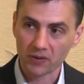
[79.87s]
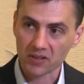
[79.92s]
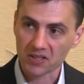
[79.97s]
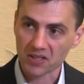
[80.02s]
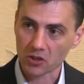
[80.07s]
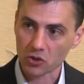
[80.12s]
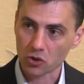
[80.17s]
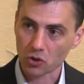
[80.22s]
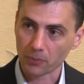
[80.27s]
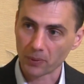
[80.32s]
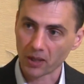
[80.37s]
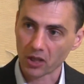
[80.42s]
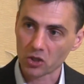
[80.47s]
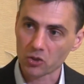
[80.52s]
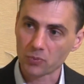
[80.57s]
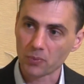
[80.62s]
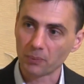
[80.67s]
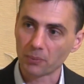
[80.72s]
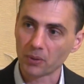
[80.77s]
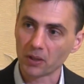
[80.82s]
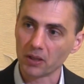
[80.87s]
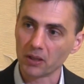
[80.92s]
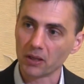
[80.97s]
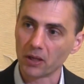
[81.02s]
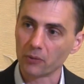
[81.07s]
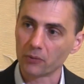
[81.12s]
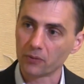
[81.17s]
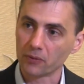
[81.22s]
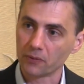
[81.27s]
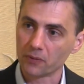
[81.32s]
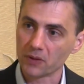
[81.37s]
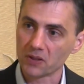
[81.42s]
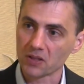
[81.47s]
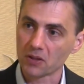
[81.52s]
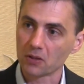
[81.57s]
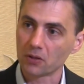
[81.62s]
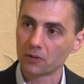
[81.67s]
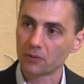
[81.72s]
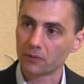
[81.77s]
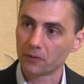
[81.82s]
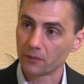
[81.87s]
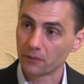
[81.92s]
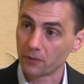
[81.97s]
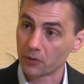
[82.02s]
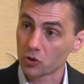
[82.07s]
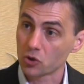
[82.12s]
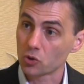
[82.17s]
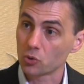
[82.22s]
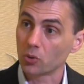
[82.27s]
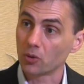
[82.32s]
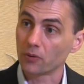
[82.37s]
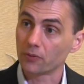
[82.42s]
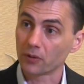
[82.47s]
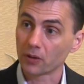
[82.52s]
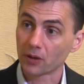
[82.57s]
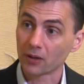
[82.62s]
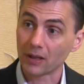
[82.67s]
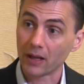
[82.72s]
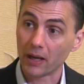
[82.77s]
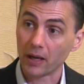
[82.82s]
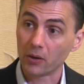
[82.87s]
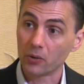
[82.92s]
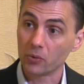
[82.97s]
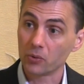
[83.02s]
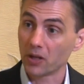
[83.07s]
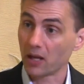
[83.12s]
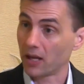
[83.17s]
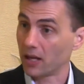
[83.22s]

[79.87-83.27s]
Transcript: a central management plane now for physical, for virtual, for cloud,